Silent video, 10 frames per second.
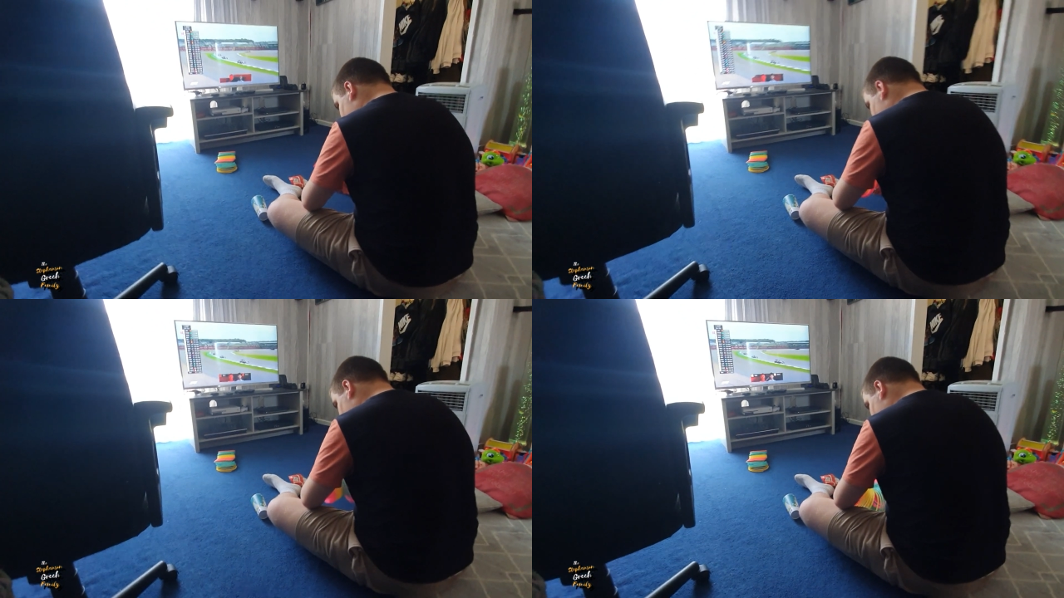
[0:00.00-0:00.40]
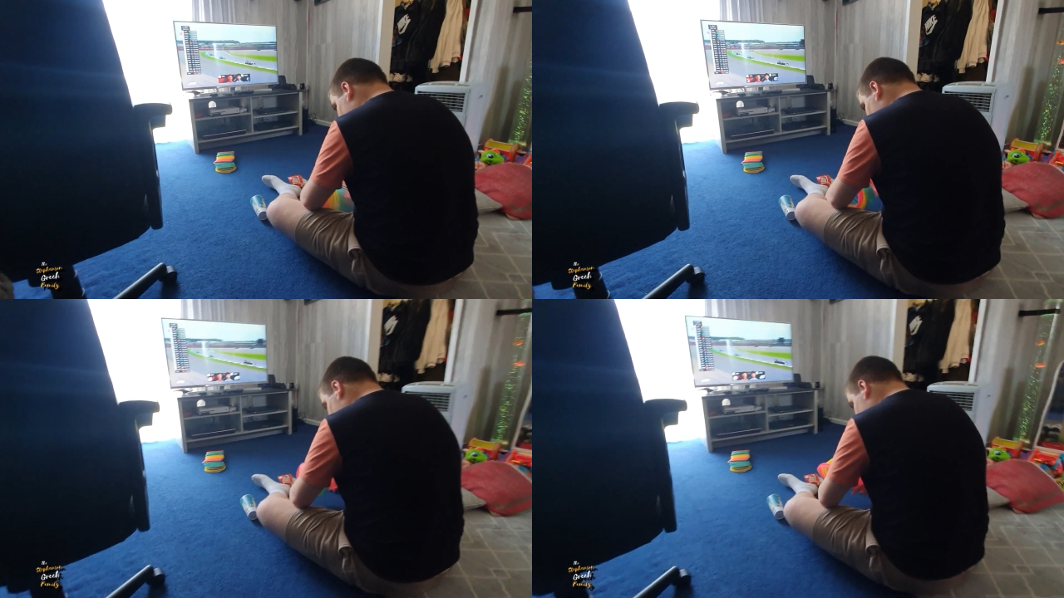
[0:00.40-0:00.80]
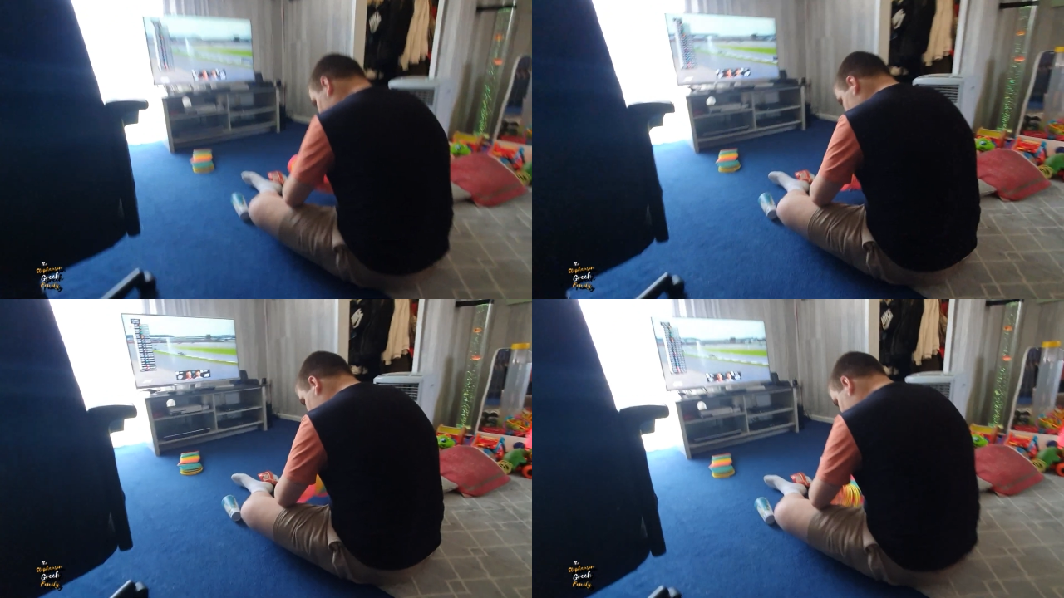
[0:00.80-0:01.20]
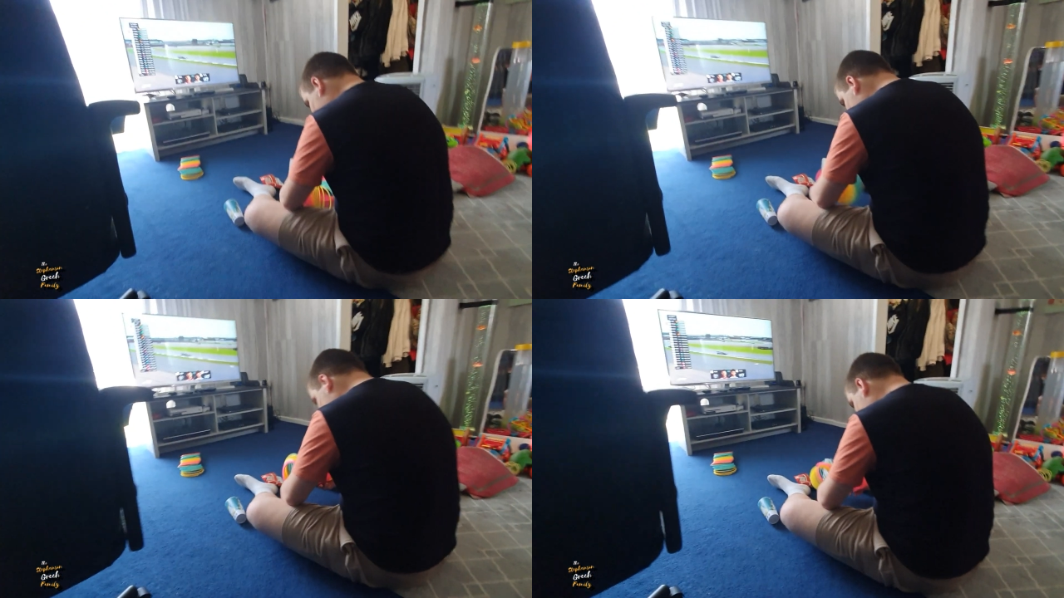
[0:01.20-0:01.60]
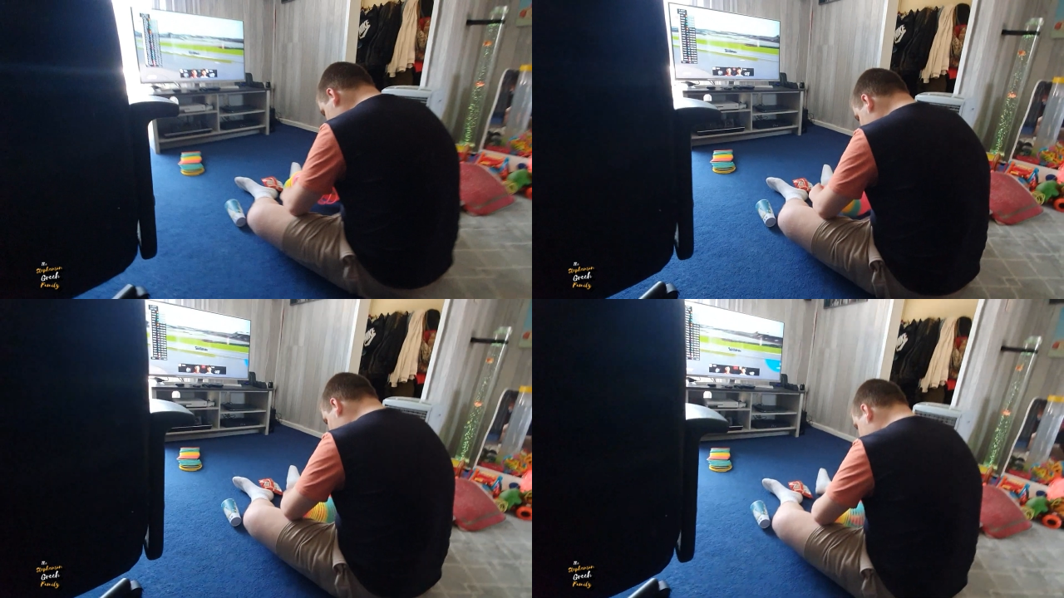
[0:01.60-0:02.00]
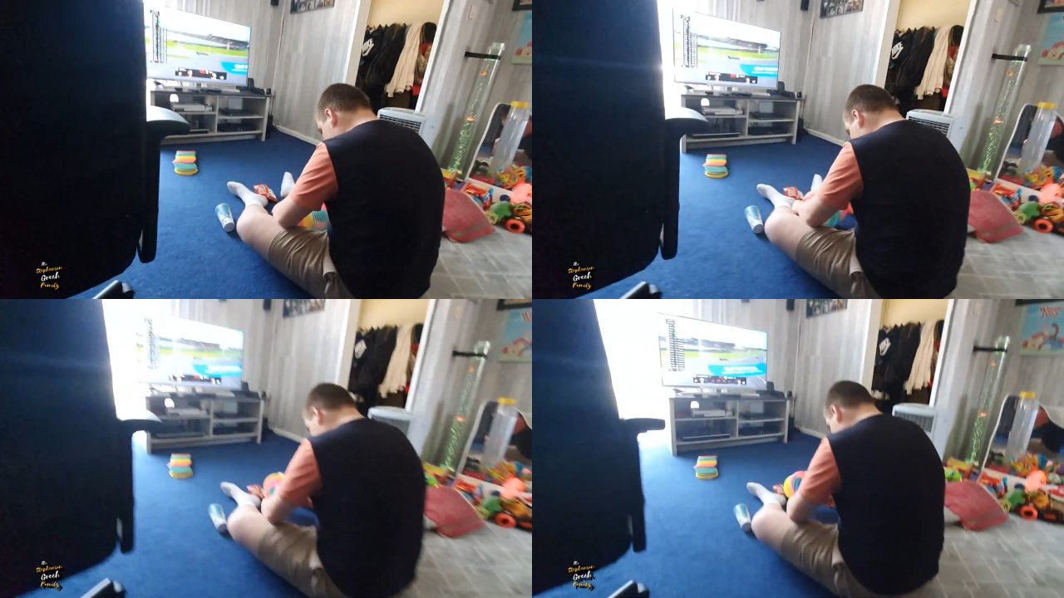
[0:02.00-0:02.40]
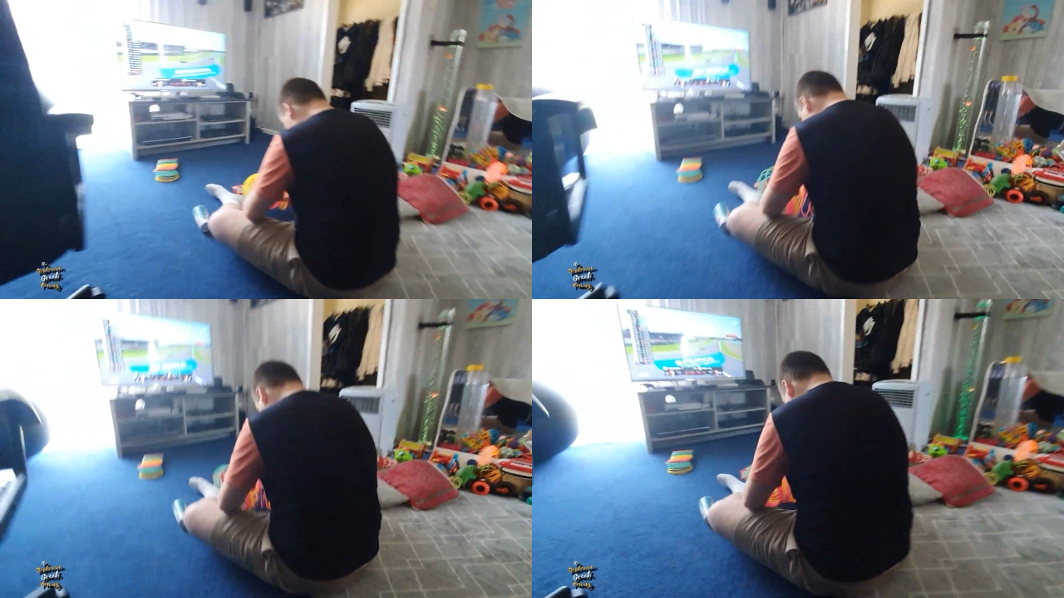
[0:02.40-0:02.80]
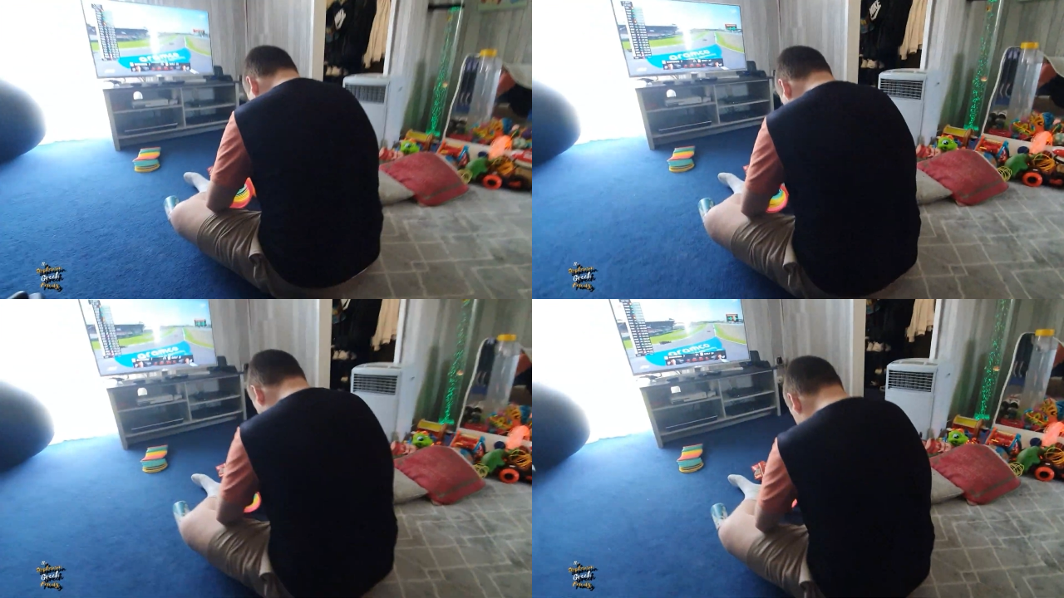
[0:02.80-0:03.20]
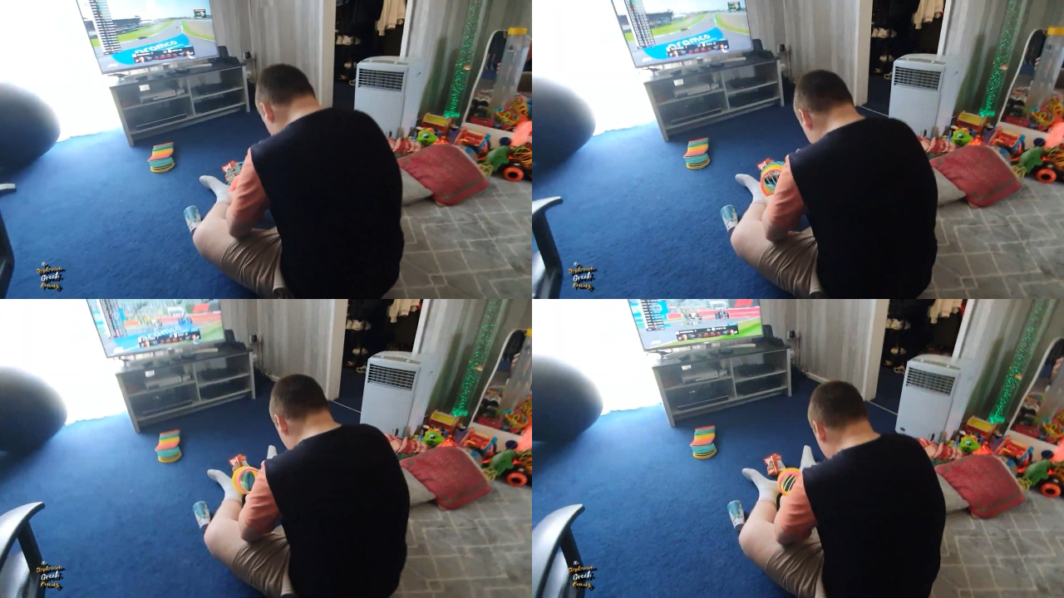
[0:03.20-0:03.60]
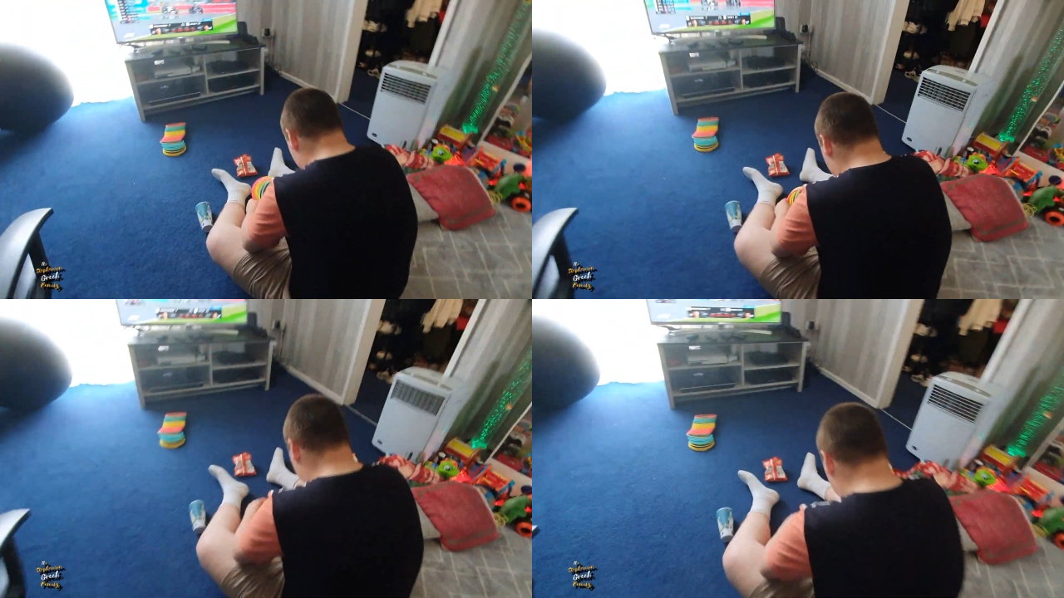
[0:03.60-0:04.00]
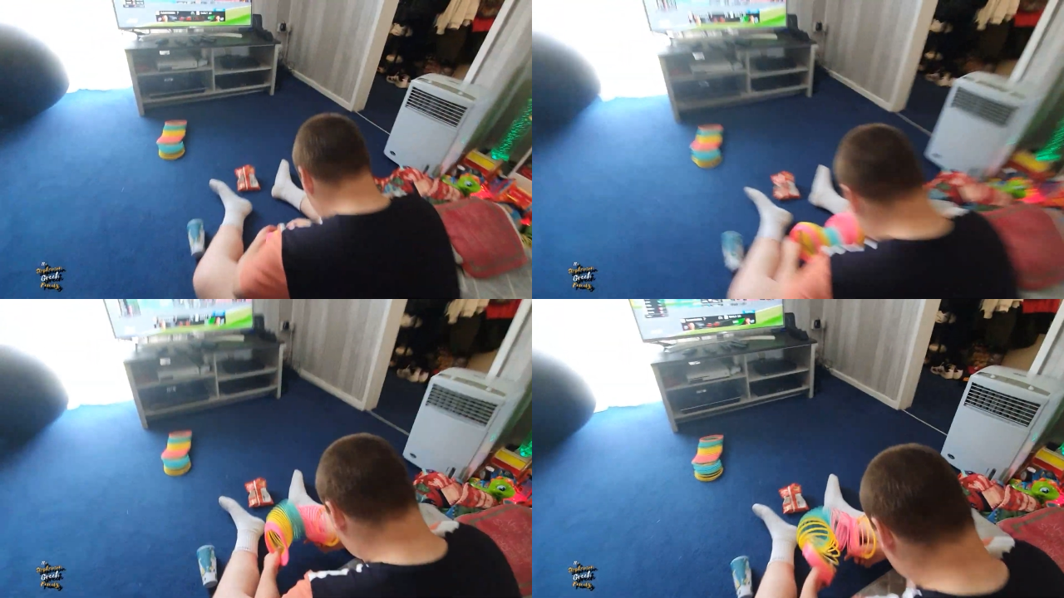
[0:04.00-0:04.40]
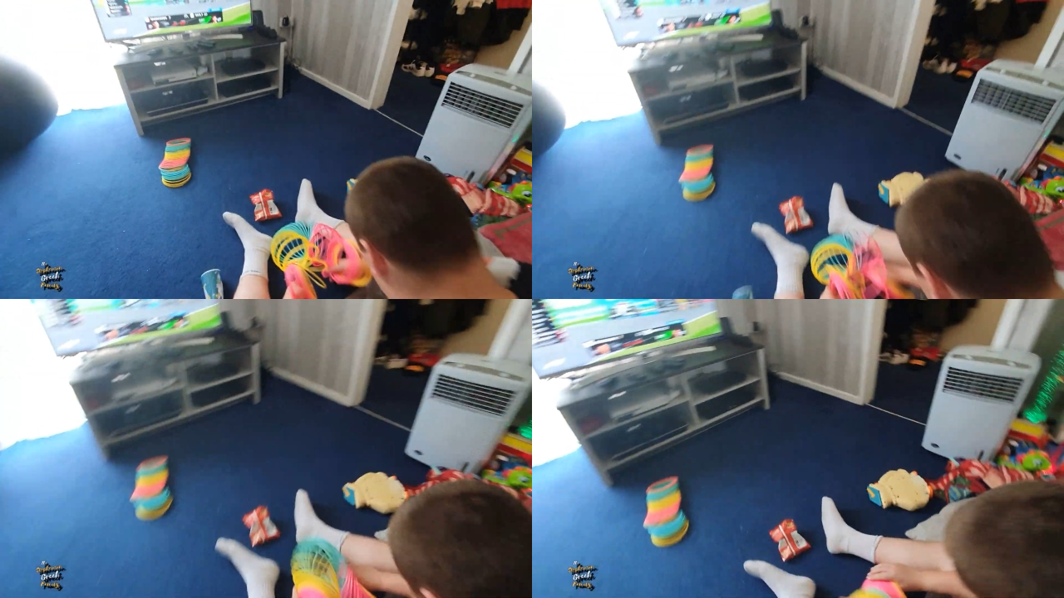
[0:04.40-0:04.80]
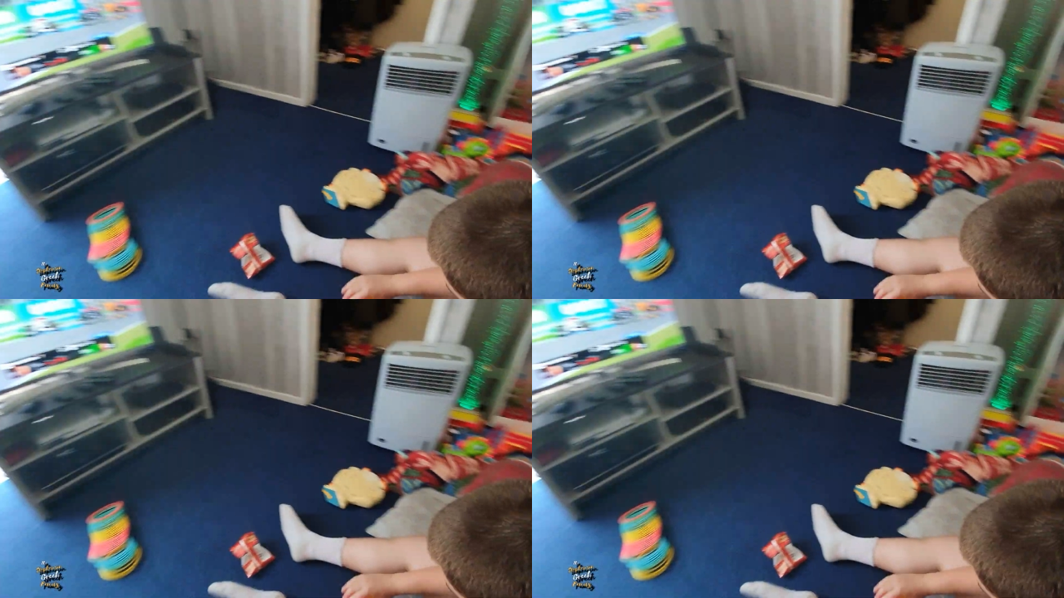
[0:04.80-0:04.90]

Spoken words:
No face is visible, so there are no lips to read.